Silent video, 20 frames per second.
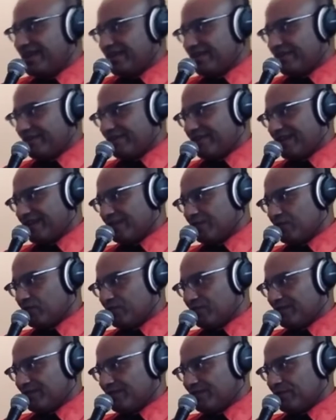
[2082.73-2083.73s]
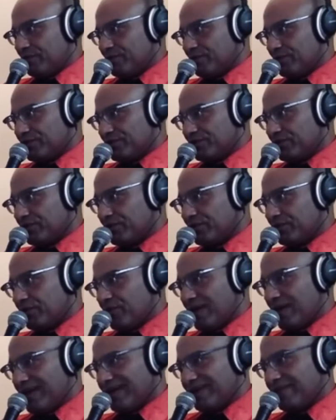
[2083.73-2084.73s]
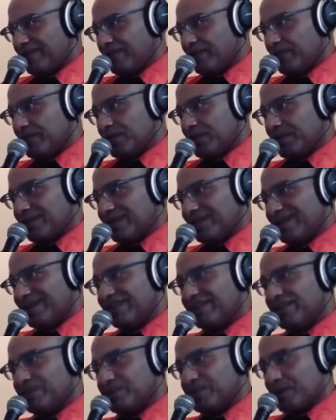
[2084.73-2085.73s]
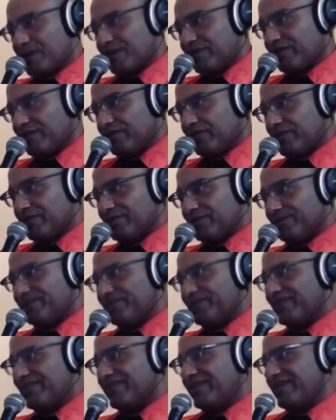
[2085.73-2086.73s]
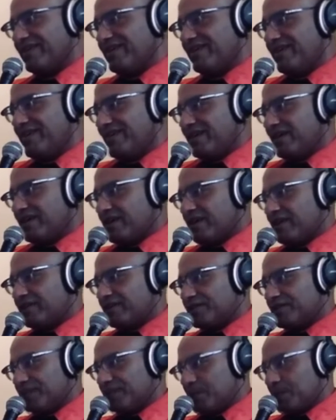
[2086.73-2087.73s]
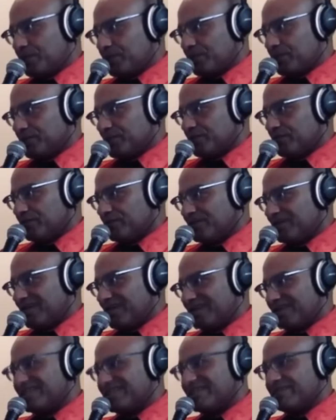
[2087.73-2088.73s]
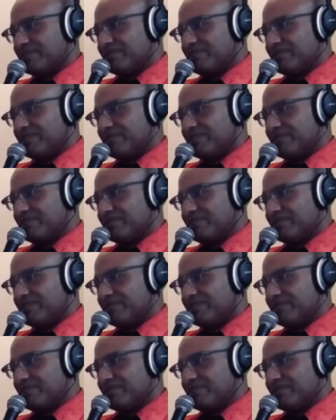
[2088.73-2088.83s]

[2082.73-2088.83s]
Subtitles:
The final movement broke the total quiet which had enshrouded the room. Conversation resumed, as did the